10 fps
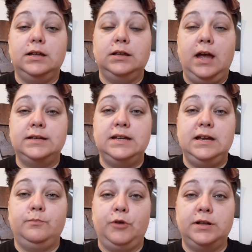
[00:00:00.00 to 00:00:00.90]
like to
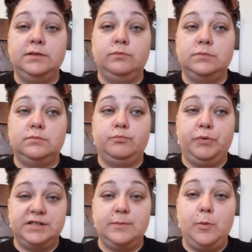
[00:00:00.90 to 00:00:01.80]
eat bread
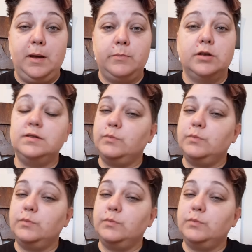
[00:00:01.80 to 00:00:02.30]
with some of my meals,